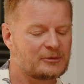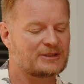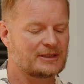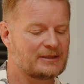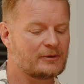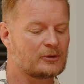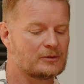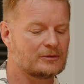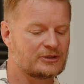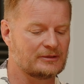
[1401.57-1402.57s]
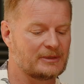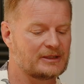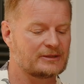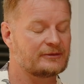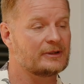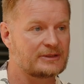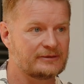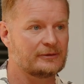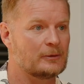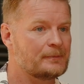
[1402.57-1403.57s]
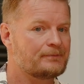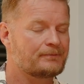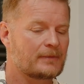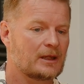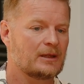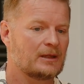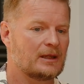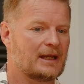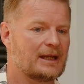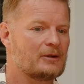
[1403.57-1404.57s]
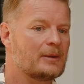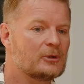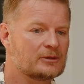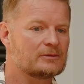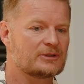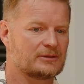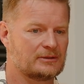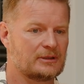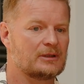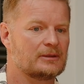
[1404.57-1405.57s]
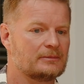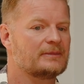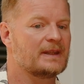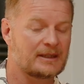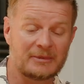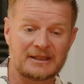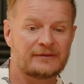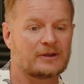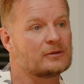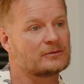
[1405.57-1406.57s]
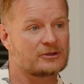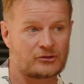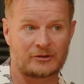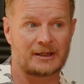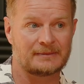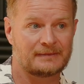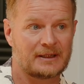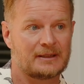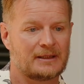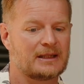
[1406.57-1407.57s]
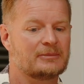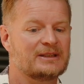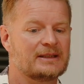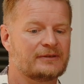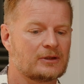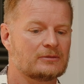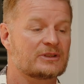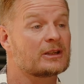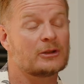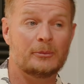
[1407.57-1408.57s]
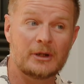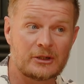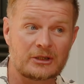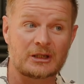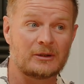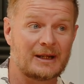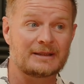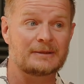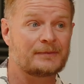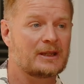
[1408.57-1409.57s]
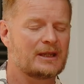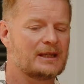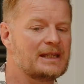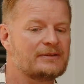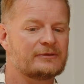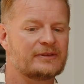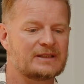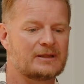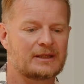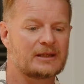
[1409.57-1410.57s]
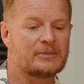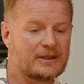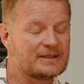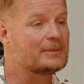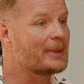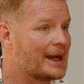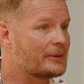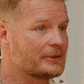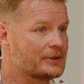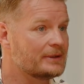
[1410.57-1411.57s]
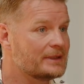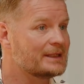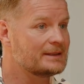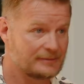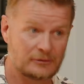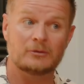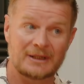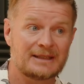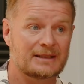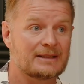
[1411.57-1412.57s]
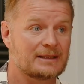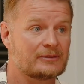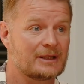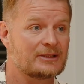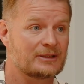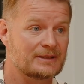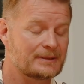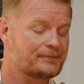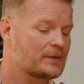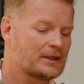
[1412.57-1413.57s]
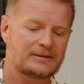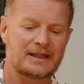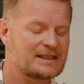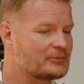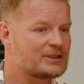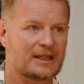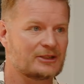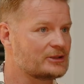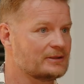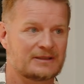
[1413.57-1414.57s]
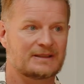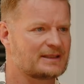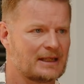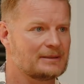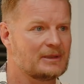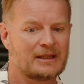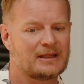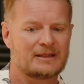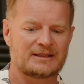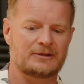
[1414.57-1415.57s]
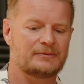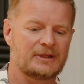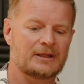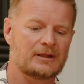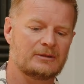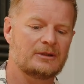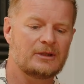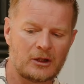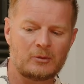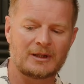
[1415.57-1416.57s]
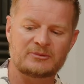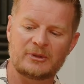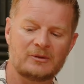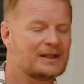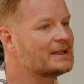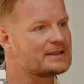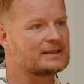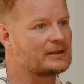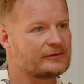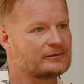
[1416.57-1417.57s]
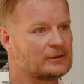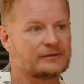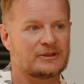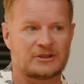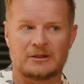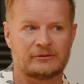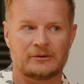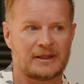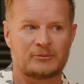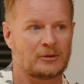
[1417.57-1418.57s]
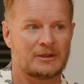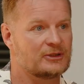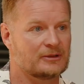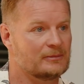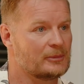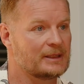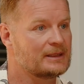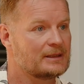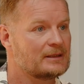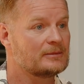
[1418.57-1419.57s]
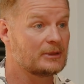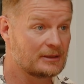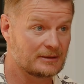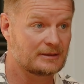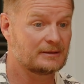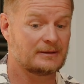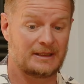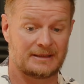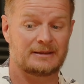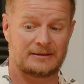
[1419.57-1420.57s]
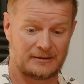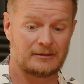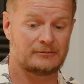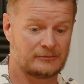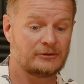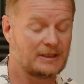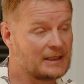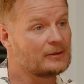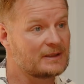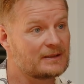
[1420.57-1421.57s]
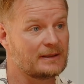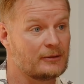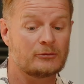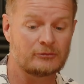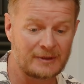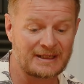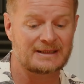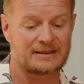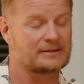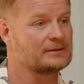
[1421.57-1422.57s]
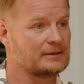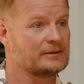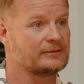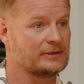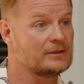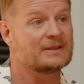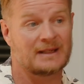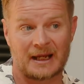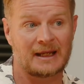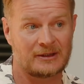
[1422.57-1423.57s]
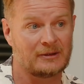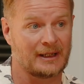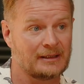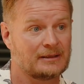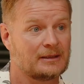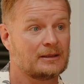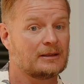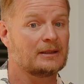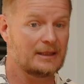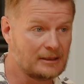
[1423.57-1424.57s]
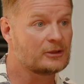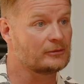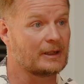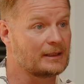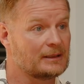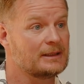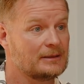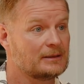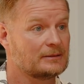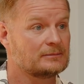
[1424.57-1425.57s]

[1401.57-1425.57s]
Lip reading: to proceed with caution, because first of all, AI models they can be difficult to train. They can be difficult to commercialise, and even things like the computing power that you need all needs considerations. Data protection is the same. So, no one's building this stuff off the shelf, or they probably shouldn't be, because it's really, honestly, the risks of using AI incorrectly,